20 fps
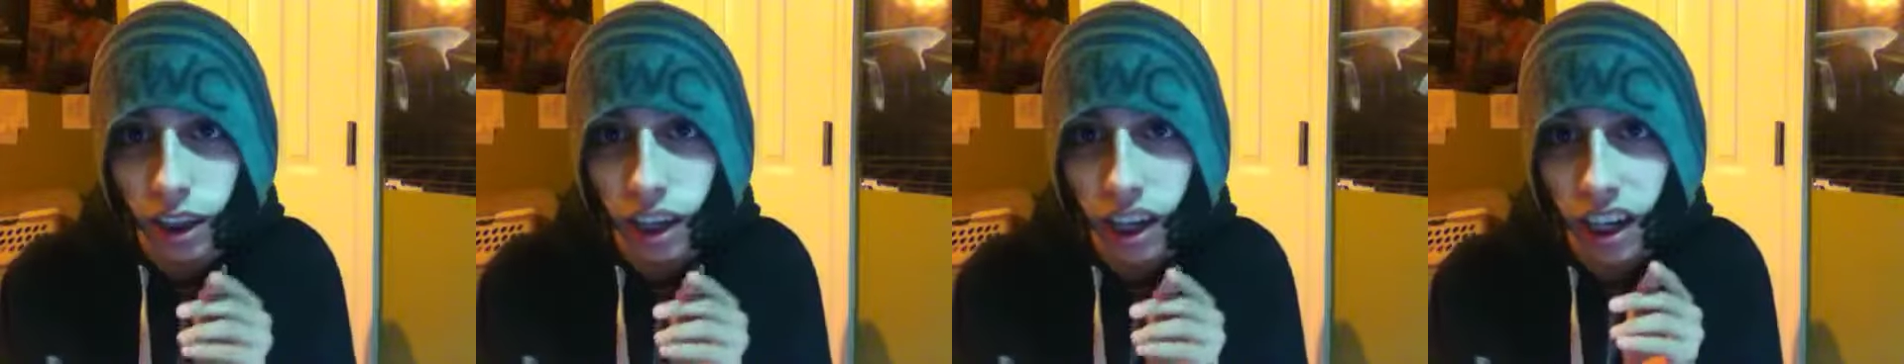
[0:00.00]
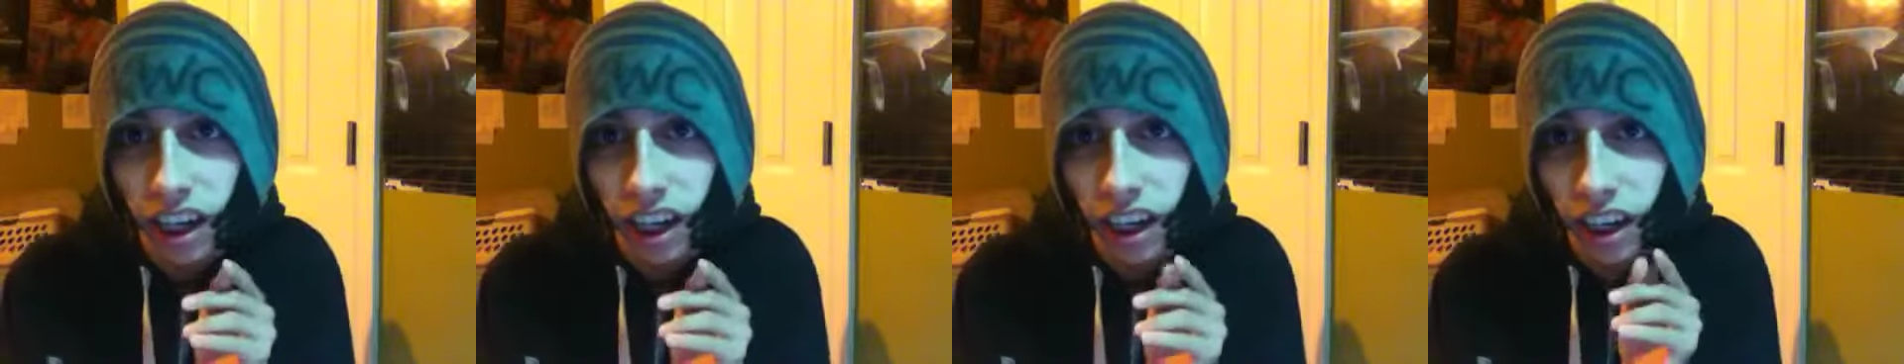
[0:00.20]

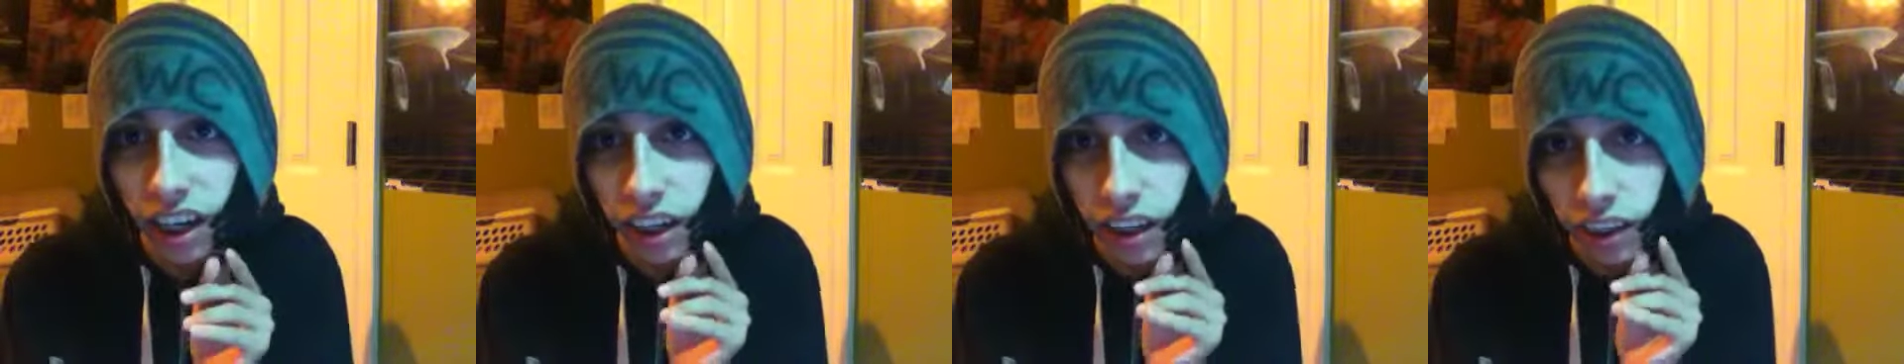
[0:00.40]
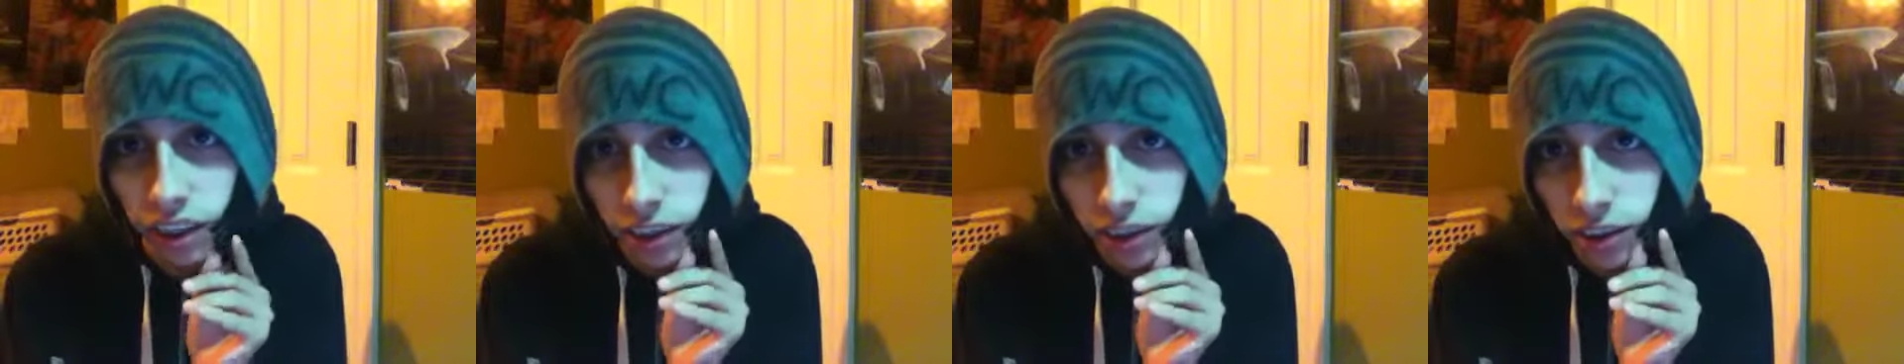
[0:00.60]

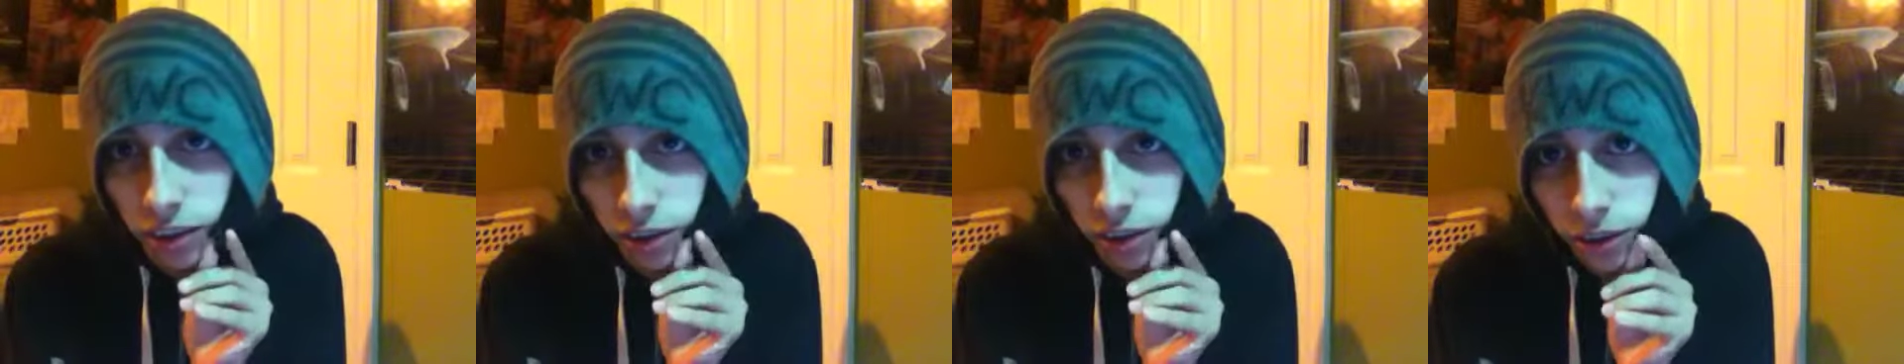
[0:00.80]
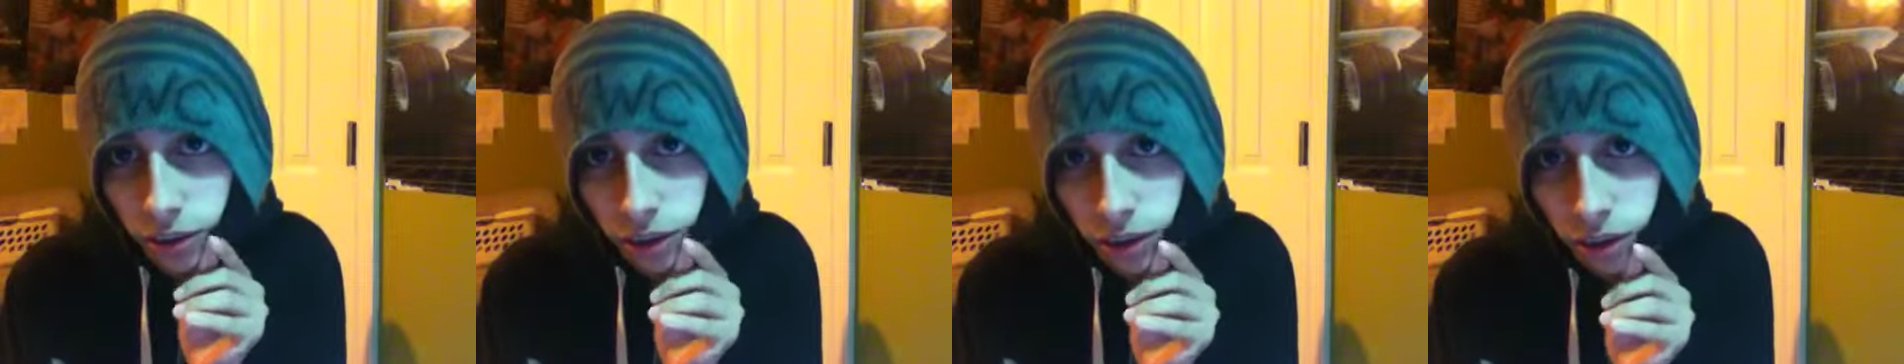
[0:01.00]
And
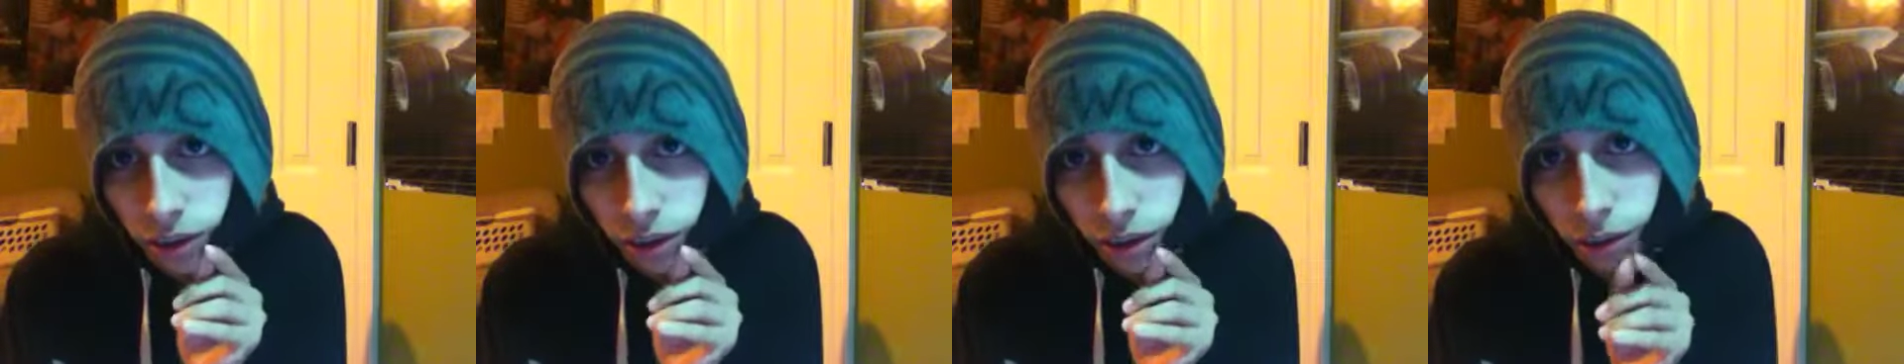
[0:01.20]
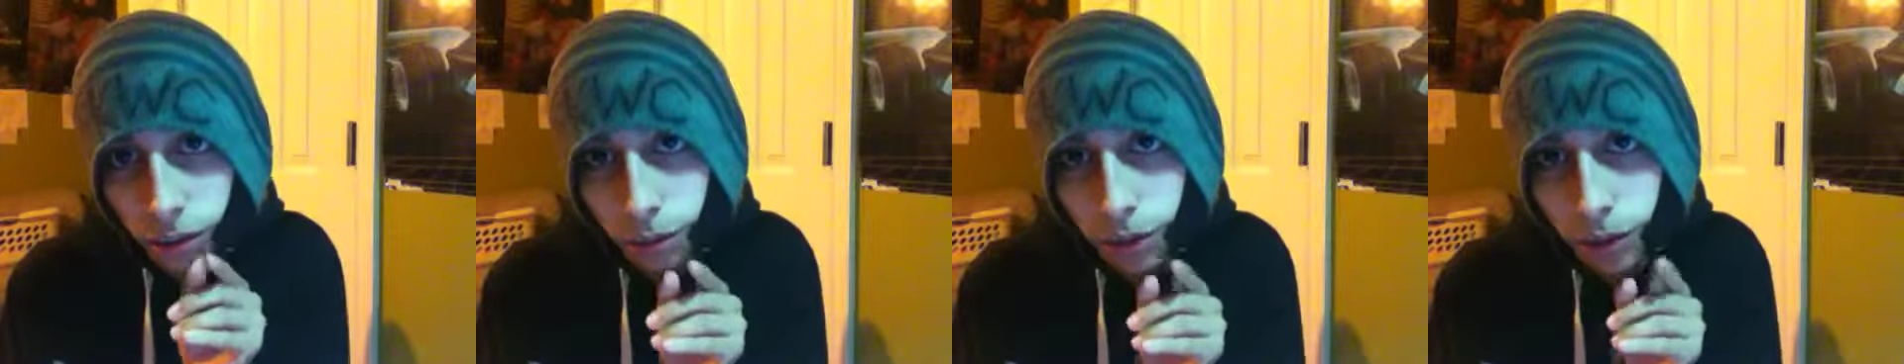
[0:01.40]
also,
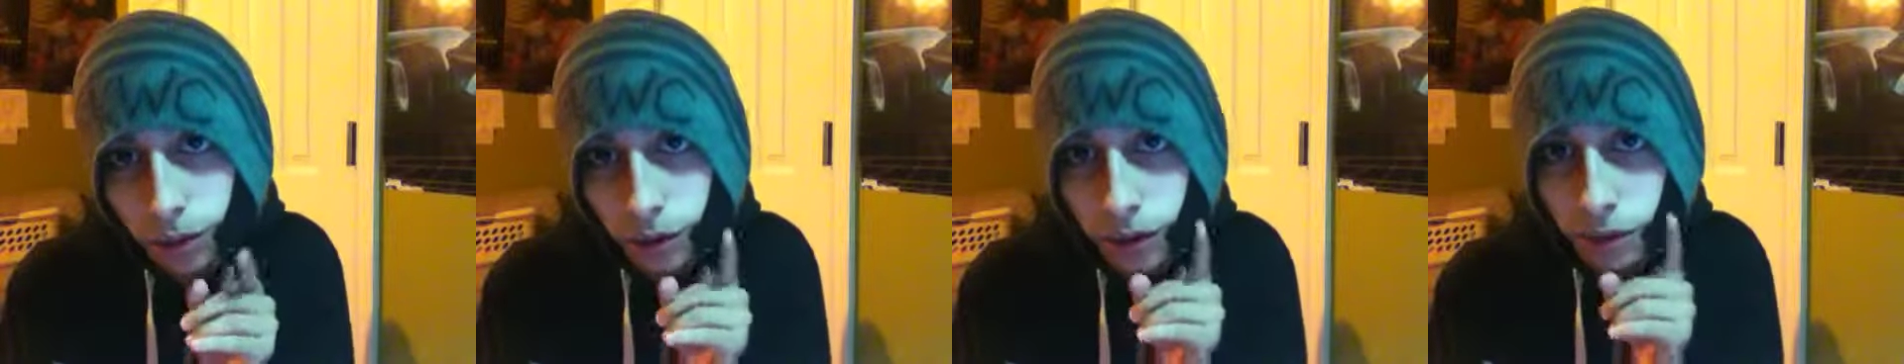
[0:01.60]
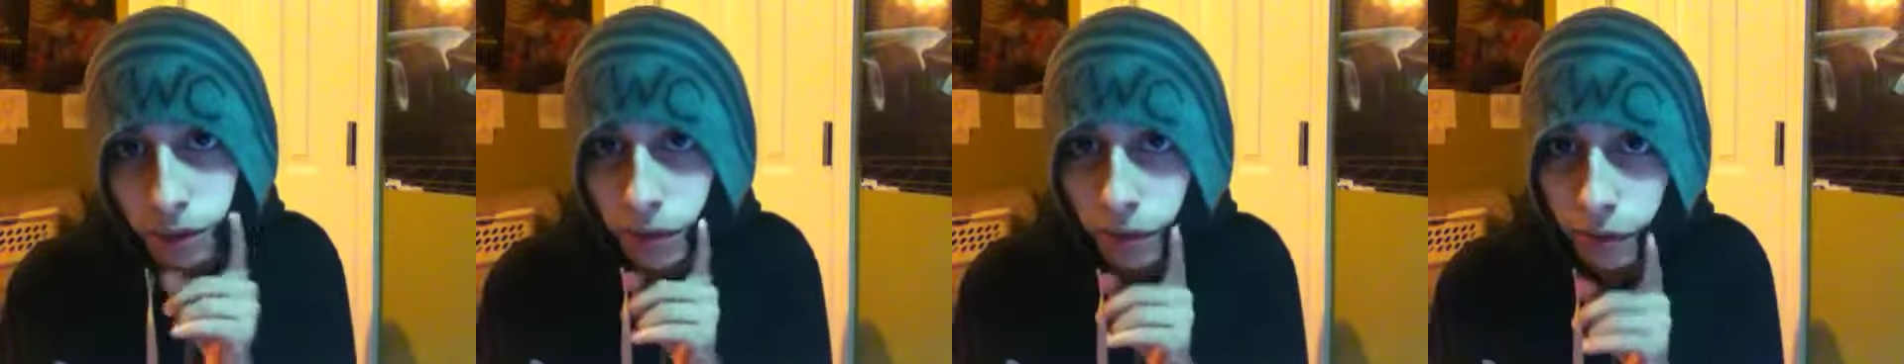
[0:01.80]
I'll be
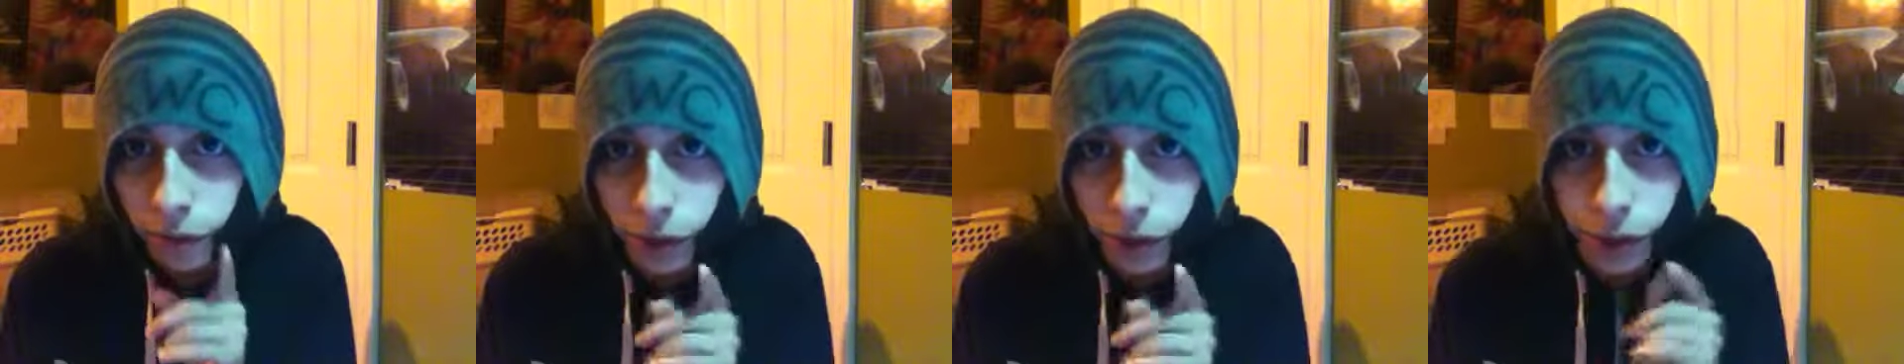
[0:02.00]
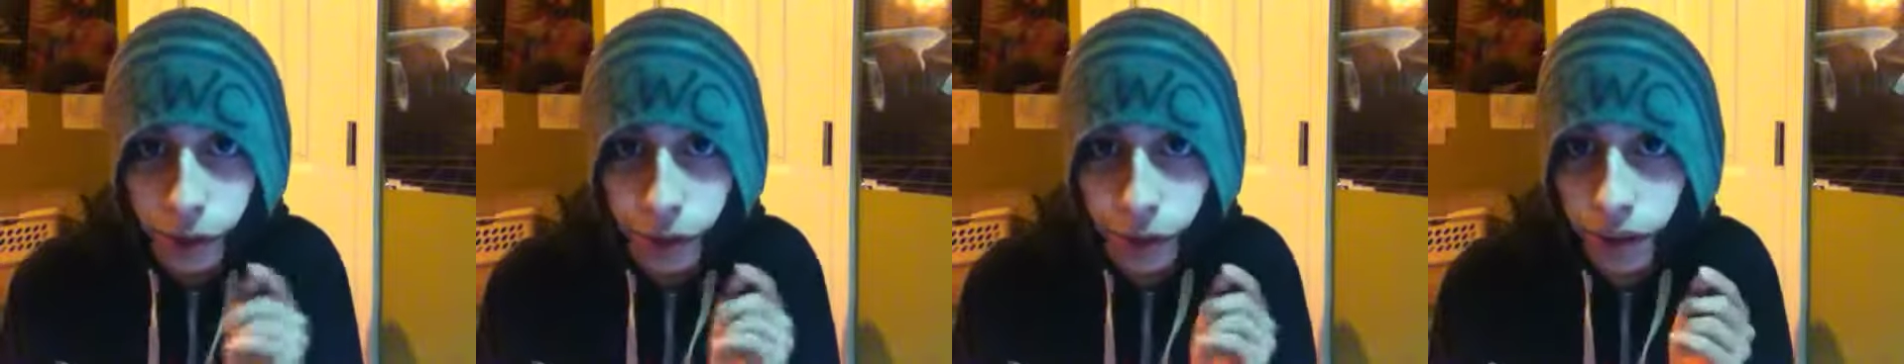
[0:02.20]
doing
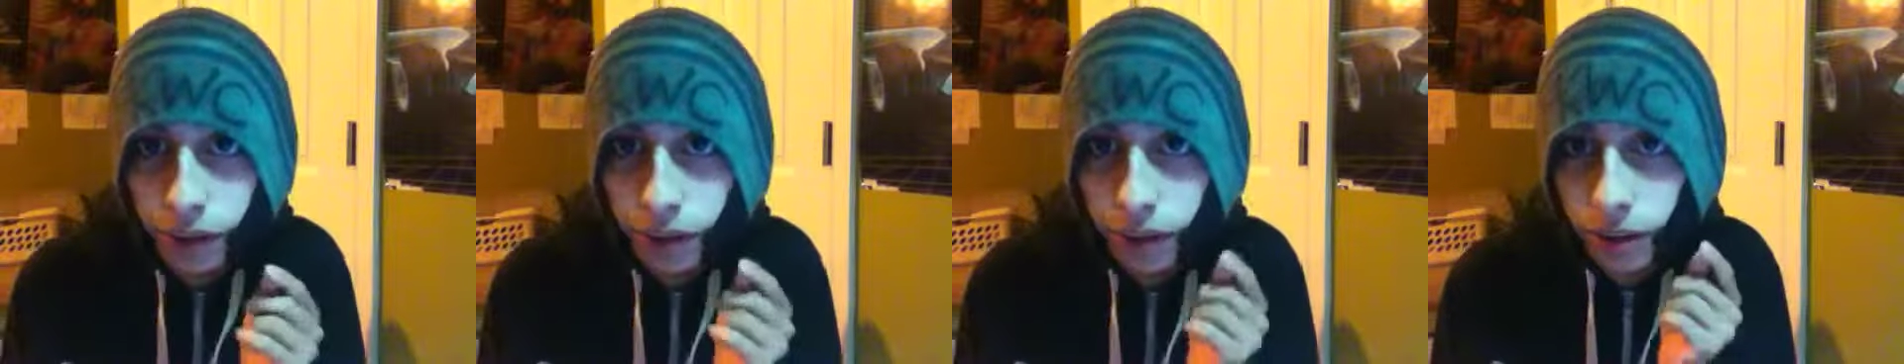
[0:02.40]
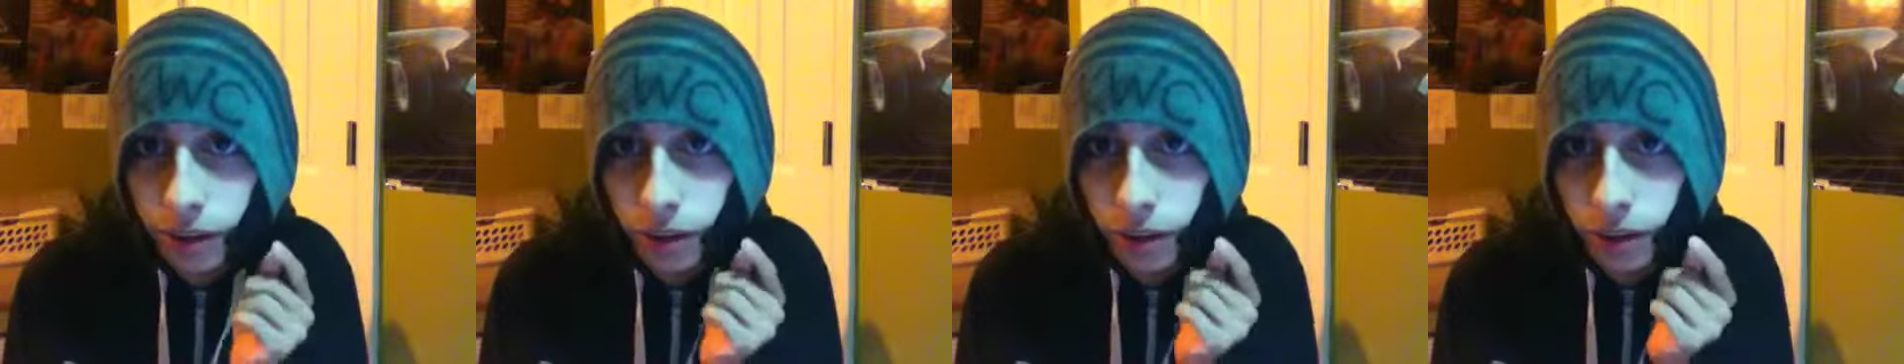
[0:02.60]
reviews